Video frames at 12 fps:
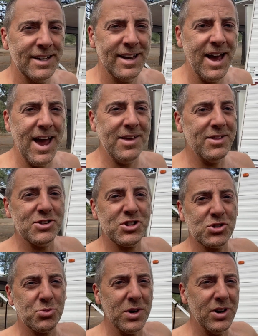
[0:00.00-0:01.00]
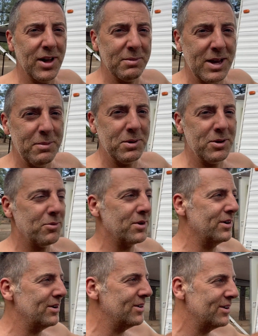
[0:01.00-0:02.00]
Hey, this is real. I'm keeping it real.